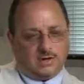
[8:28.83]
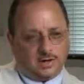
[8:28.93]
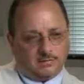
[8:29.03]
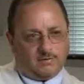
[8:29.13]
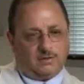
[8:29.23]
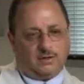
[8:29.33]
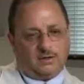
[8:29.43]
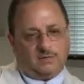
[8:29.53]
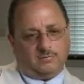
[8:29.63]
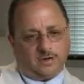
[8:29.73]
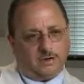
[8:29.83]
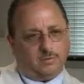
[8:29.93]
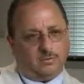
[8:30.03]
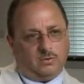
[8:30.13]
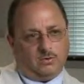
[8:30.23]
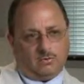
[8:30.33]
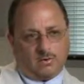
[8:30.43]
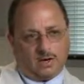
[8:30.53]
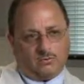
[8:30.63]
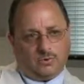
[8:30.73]
to have everything available
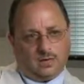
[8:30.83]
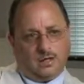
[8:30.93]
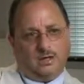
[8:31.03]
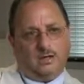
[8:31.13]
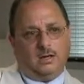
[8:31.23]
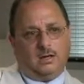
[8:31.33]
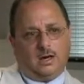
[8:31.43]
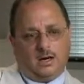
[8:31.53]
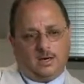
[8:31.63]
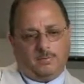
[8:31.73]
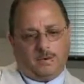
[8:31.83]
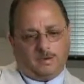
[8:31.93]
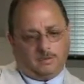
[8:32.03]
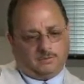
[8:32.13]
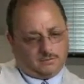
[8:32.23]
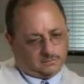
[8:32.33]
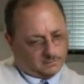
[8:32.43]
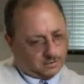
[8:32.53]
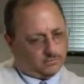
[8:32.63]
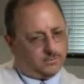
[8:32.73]
right away makes
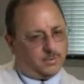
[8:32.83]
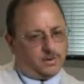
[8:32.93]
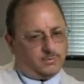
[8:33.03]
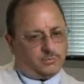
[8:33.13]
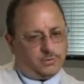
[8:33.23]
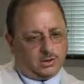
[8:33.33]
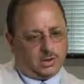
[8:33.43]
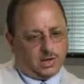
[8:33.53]
everybody pretty